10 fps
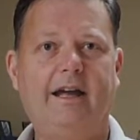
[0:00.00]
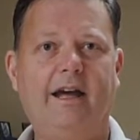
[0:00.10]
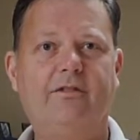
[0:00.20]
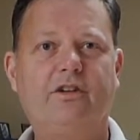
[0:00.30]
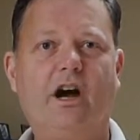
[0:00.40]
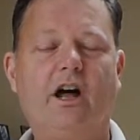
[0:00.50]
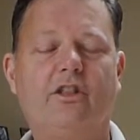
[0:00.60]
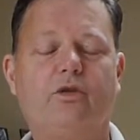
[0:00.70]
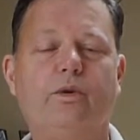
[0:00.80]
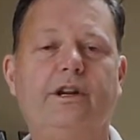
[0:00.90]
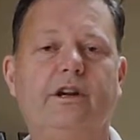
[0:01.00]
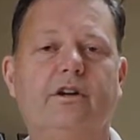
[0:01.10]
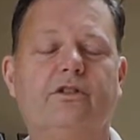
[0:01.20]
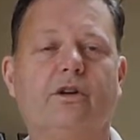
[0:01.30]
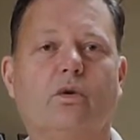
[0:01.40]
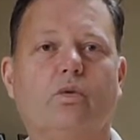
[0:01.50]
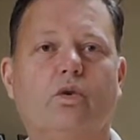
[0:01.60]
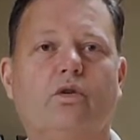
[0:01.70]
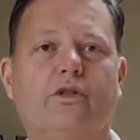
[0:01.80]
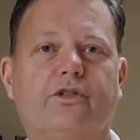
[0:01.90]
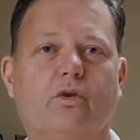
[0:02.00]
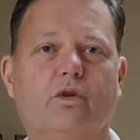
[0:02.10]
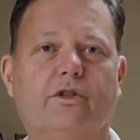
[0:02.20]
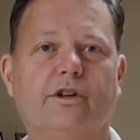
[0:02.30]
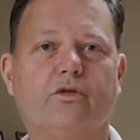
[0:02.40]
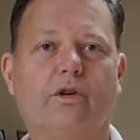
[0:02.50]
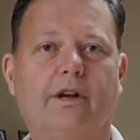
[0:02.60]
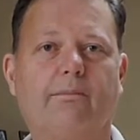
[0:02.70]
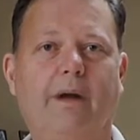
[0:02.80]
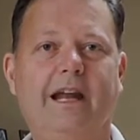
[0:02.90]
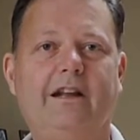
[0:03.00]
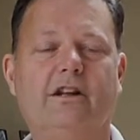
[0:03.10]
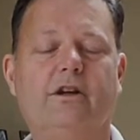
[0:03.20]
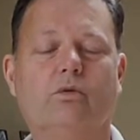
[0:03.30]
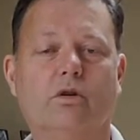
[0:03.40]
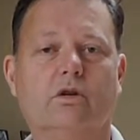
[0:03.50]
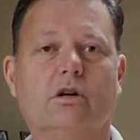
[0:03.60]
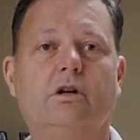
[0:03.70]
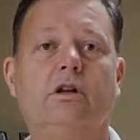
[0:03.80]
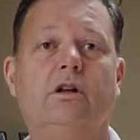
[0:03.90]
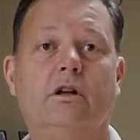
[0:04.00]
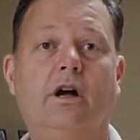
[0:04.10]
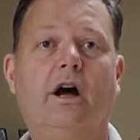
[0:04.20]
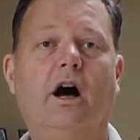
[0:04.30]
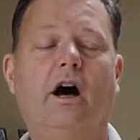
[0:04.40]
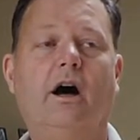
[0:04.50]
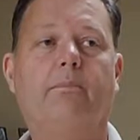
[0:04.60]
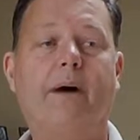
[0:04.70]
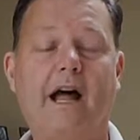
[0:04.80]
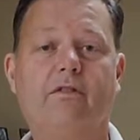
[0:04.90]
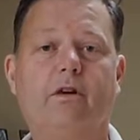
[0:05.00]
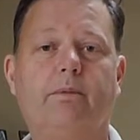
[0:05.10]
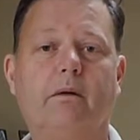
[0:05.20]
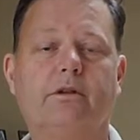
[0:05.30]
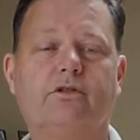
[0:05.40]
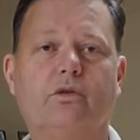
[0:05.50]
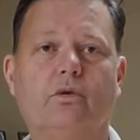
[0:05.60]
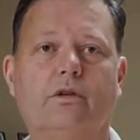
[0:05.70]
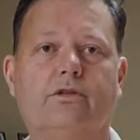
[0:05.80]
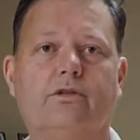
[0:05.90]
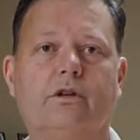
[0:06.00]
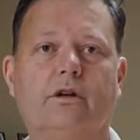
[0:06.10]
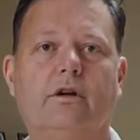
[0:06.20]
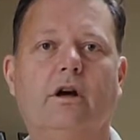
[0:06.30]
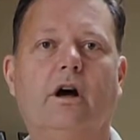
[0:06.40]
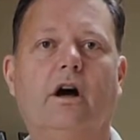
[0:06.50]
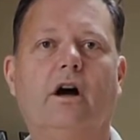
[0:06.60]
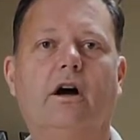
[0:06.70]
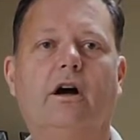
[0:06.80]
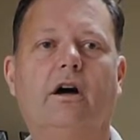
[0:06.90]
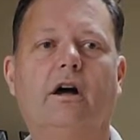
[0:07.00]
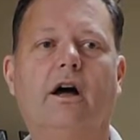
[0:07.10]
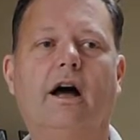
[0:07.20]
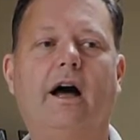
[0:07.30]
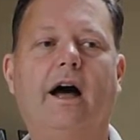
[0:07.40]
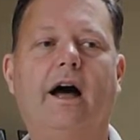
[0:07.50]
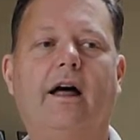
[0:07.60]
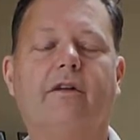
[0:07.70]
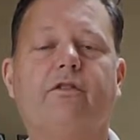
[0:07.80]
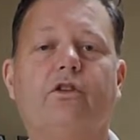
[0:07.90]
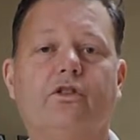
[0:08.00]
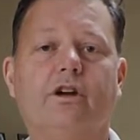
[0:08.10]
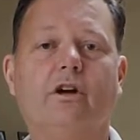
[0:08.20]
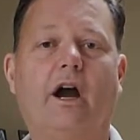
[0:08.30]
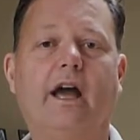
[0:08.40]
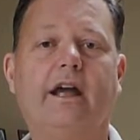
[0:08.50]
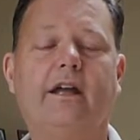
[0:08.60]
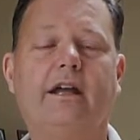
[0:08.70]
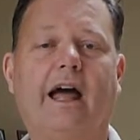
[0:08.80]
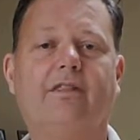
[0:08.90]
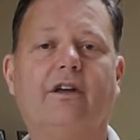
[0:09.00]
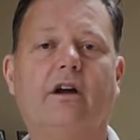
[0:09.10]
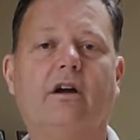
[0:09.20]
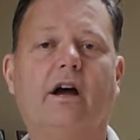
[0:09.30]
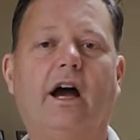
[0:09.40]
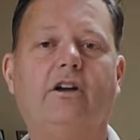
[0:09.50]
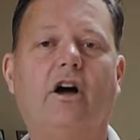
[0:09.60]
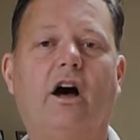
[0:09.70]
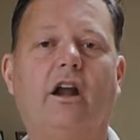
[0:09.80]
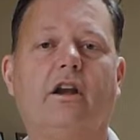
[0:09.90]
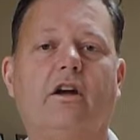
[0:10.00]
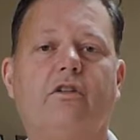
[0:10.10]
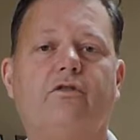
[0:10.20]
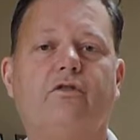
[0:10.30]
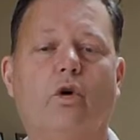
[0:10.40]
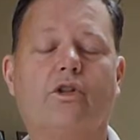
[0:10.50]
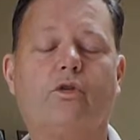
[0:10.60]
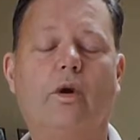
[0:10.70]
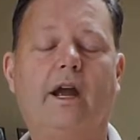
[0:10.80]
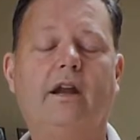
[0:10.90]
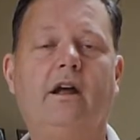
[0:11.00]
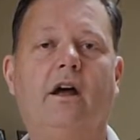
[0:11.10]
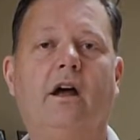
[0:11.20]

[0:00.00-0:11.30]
have taught 3 years at a rural school district, mainly rural, Potterville Public Schools. The first year I got there, I taught 4th grade,